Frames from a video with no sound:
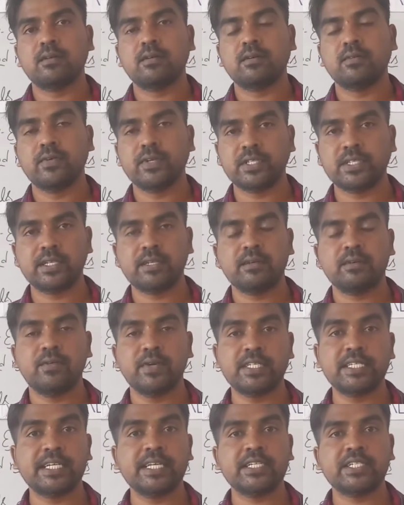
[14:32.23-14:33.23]

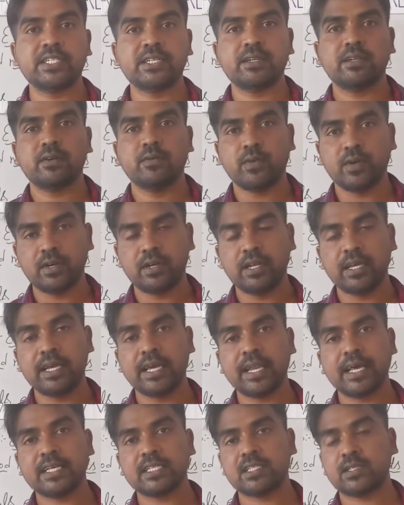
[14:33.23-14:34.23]
vegetation, only
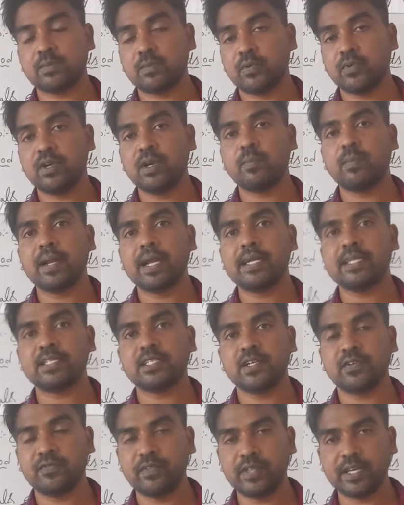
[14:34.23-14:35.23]
grass, only plants,
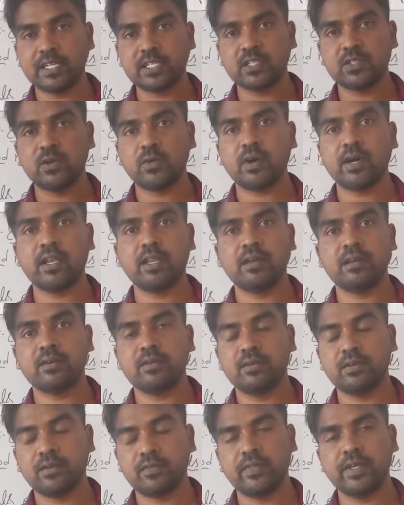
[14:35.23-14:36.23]
if there is no
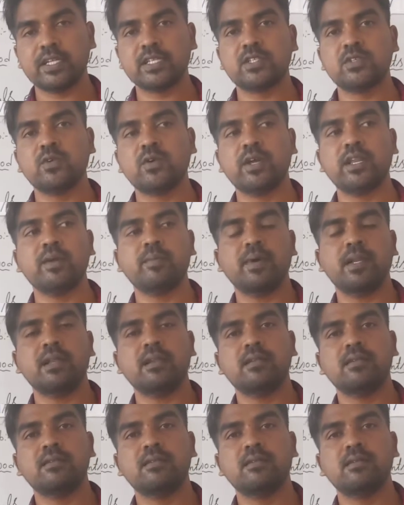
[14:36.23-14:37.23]

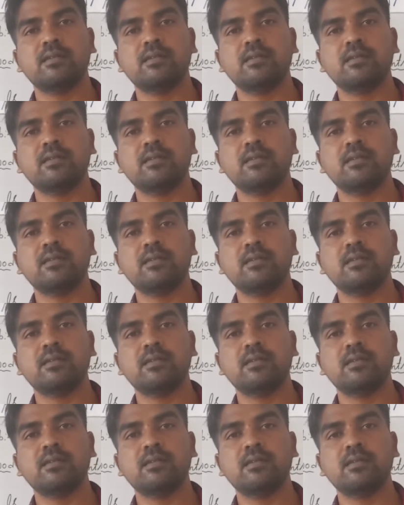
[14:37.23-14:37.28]
animal?